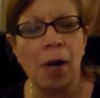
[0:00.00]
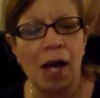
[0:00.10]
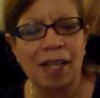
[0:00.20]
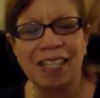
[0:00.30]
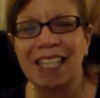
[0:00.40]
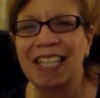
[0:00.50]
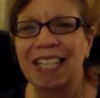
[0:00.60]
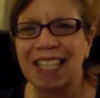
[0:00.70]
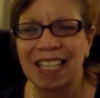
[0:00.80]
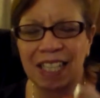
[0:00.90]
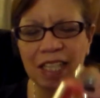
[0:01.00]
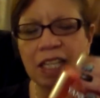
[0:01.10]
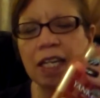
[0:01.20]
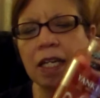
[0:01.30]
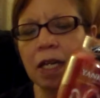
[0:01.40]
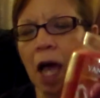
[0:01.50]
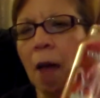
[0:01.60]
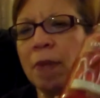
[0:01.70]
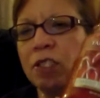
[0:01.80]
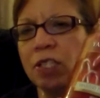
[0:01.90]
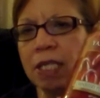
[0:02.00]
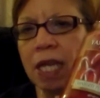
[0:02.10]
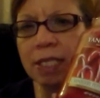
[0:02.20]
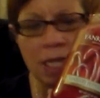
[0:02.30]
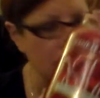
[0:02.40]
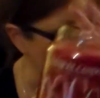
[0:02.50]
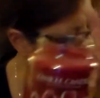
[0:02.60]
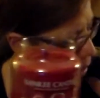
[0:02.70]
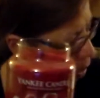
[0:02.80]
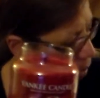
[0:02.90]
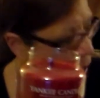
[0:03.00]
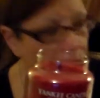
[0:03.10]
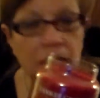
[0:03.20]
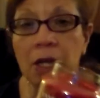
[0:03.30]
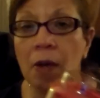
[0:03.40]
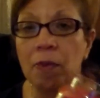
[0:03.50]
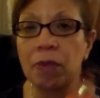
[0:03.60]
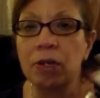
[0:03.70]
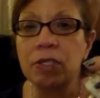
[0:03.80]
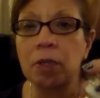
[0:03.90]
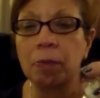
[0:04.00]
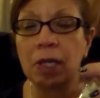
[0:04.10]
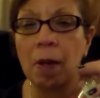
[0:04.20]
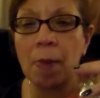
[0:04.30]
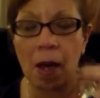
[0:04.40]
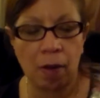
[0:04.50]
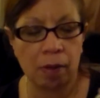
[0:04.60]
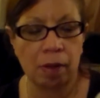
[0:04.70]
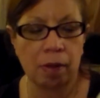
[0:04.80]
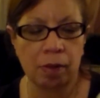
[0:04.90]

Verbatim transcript: But I mentioned the SAS sale. Now, there's something about